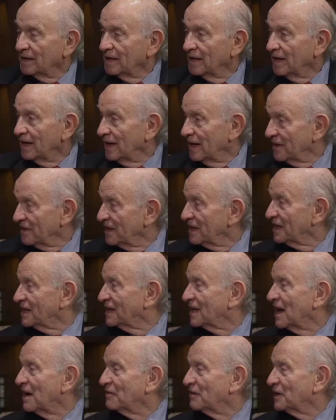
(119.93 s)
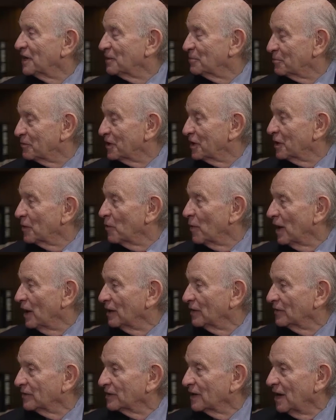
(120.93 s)
Yeah, I think he covered it pretty
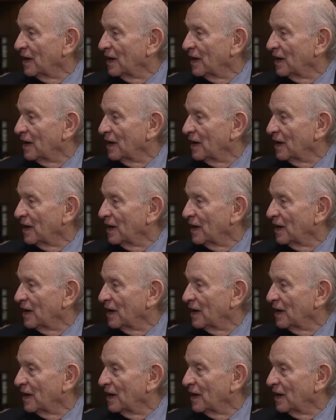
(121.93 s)
well.